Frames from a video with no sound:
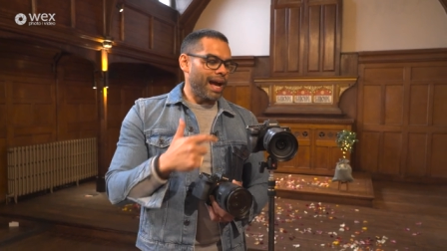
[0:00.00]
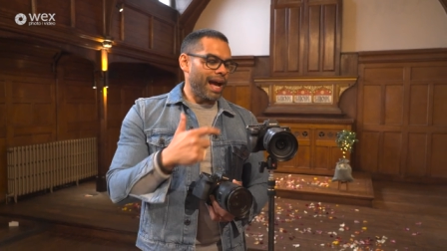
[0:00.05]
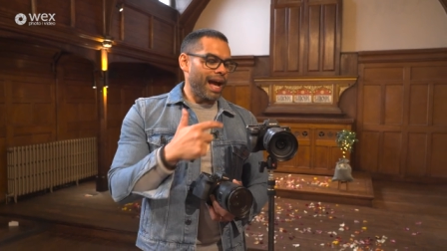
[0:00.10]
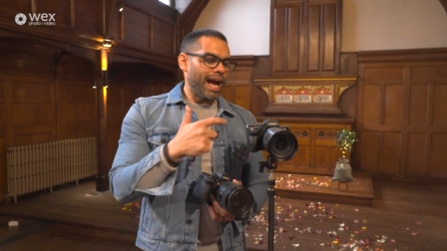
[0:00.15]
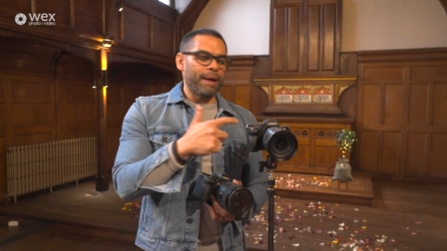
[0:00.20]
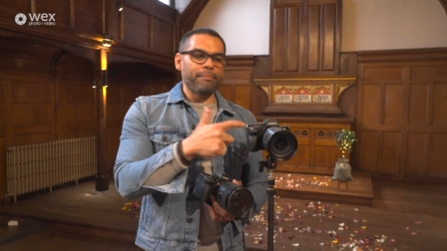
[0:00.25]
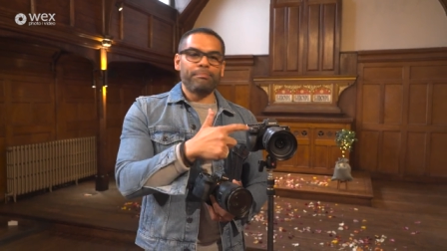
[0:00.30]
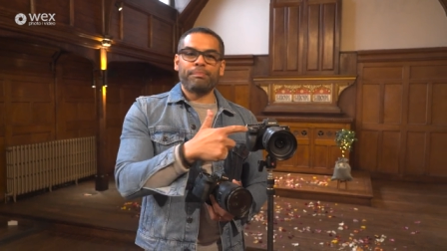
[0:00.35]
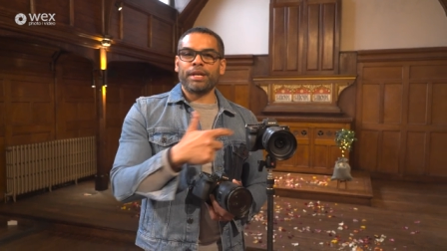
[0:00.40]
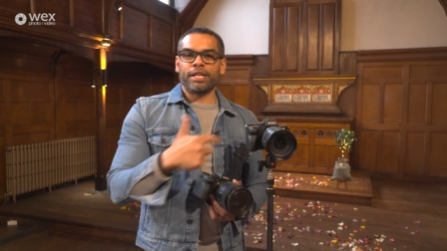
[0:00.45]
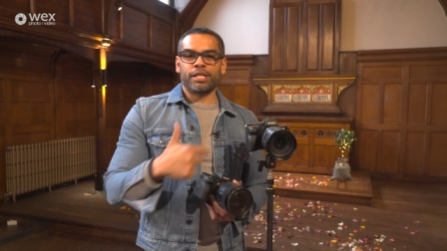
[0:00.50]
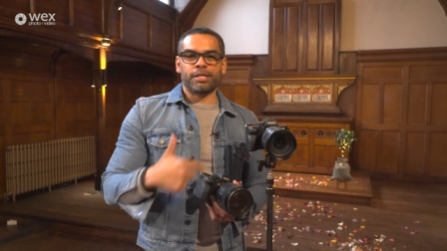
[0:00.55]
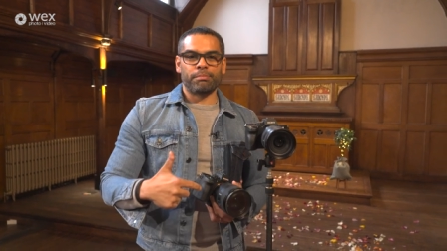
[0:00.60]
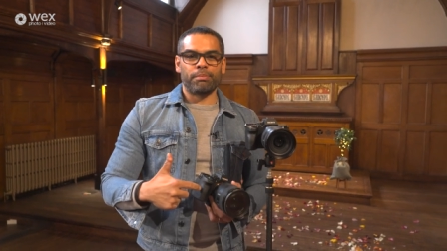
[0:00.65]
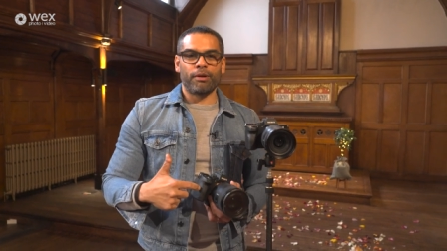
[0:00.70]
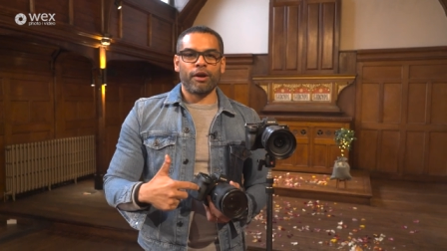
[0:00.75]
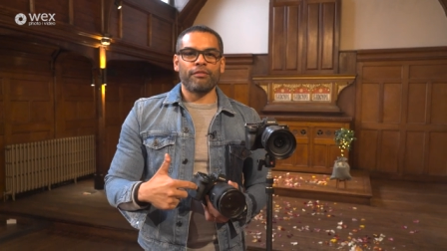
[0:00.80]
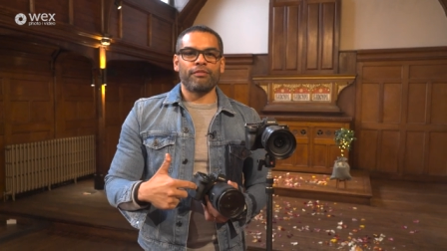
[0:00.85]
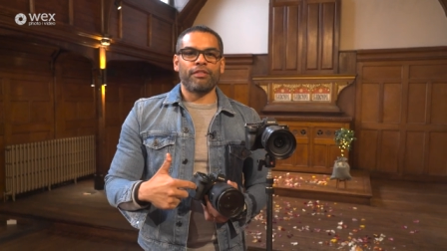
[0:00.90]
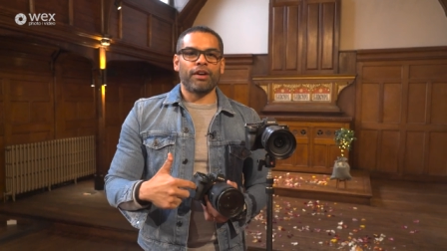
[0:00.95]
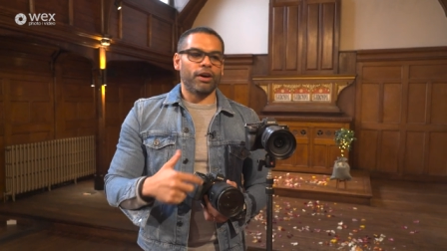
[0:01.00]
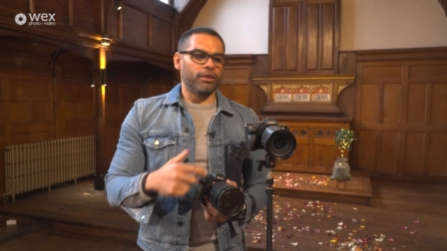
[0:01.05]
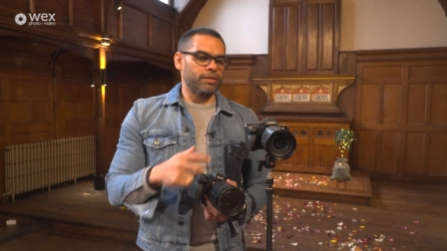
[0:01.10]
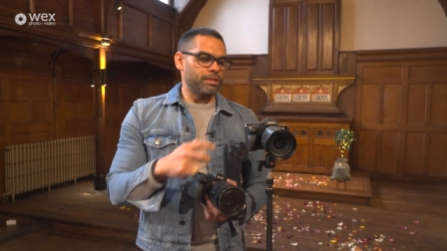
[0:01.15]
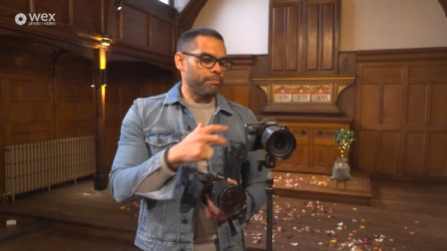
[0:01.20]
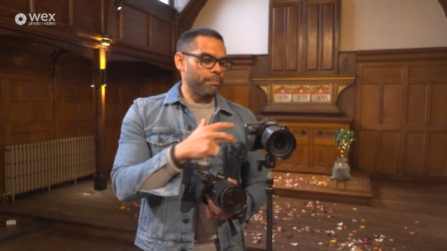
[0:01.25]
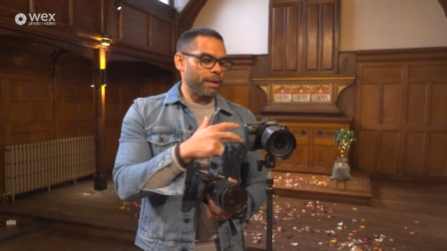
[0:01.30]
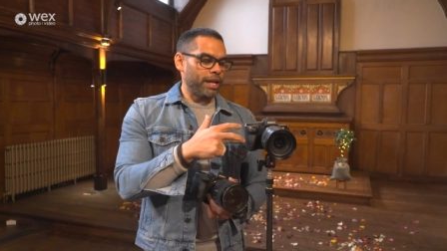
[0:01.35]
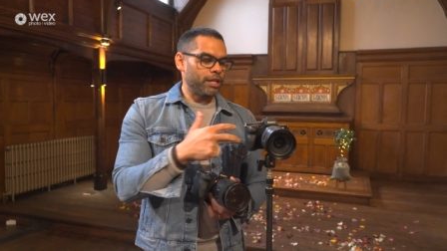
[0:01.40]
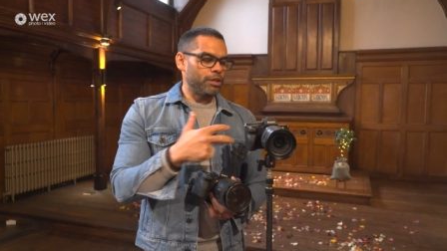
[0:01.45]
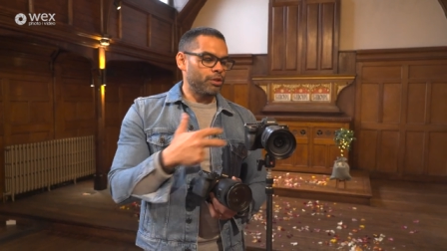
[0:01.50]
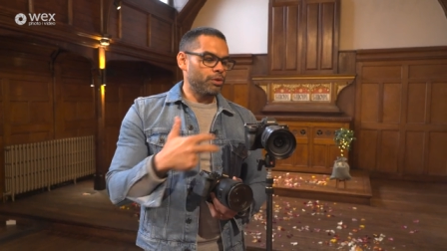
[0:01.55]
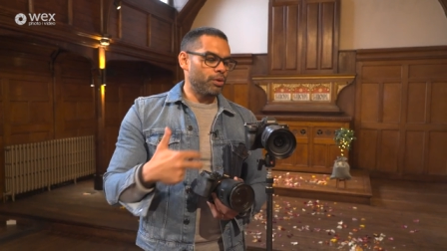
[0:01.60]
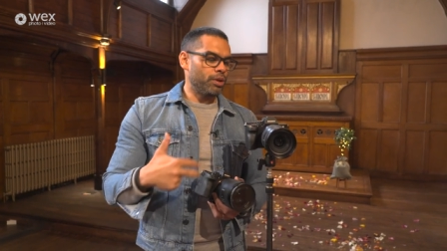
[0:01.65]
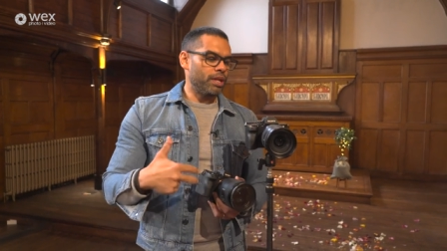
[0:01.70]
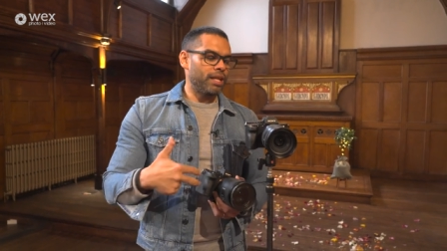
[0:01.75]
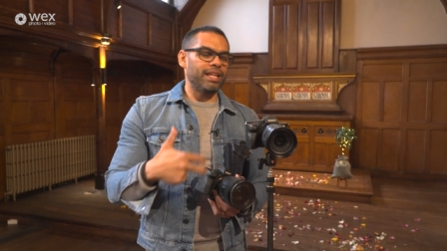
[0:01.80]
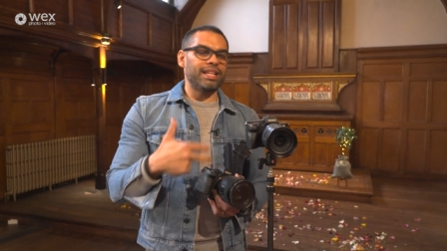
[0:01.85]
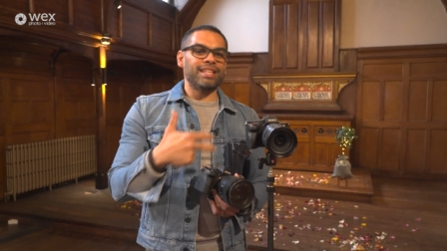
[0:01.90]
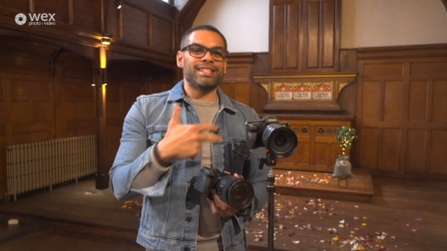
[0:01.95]
and picture profiles and making sure
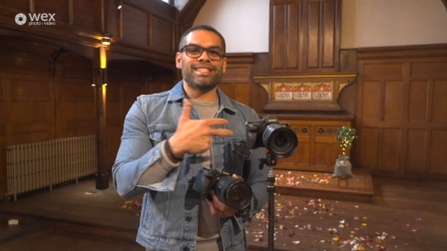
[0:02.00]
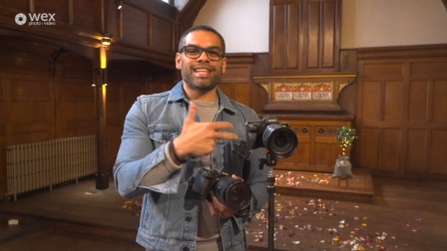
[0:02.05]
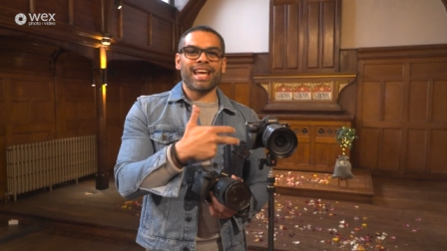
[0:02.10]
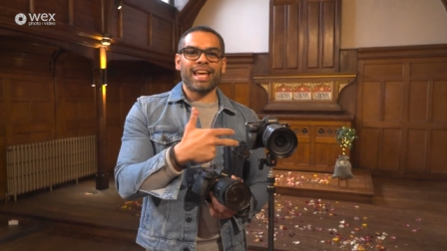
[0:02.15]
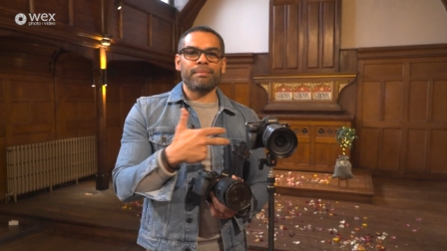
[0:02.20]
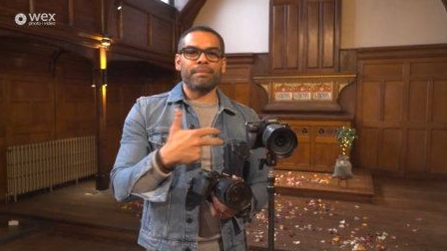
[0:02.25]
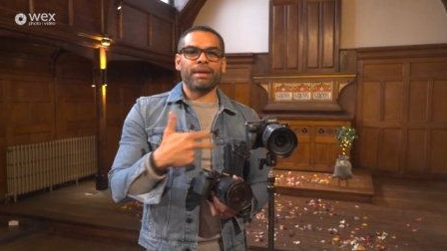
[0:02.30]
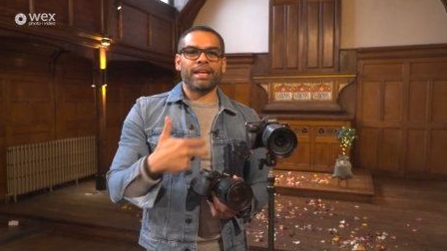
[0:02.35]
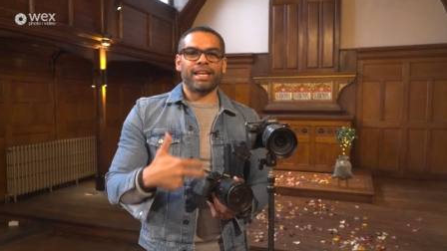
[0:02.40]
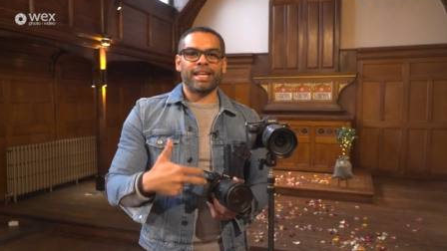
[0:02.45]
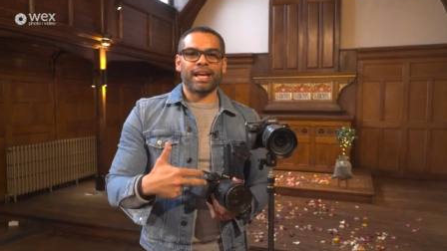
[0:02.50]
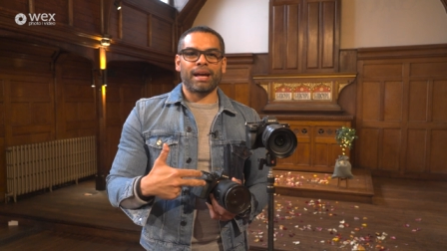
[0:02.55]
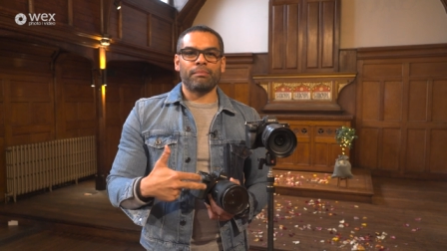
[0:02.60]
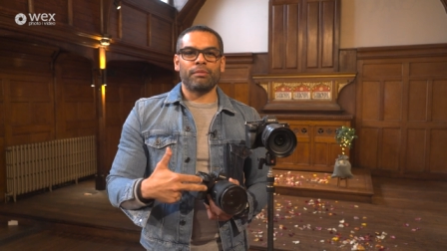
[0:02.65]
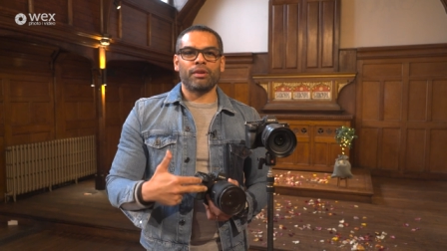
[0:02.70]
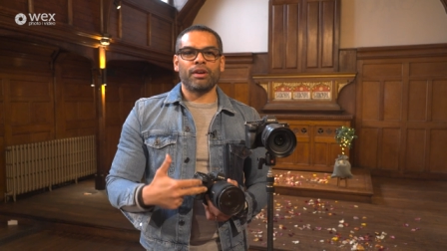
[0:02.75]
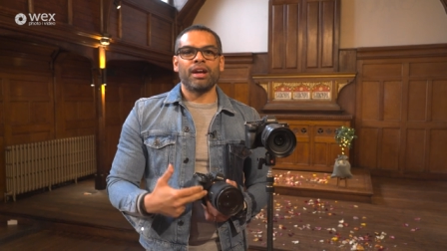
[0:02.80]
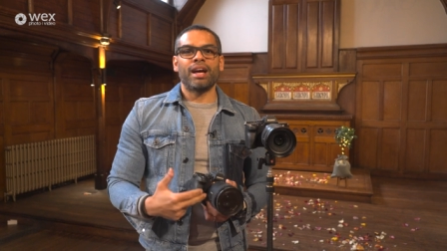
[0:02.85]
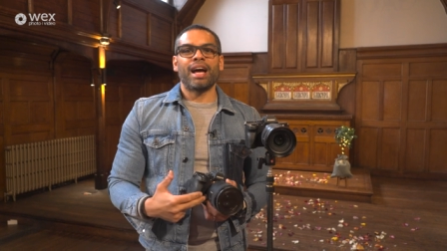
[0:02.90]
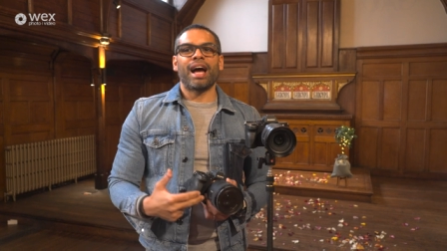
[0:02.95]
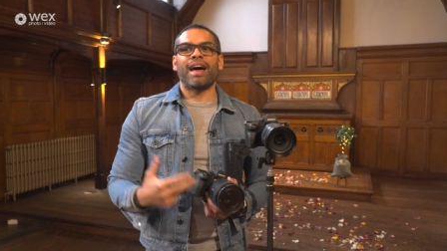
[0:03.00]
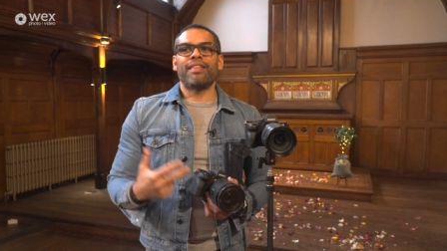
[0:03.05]
that they're the same in camera.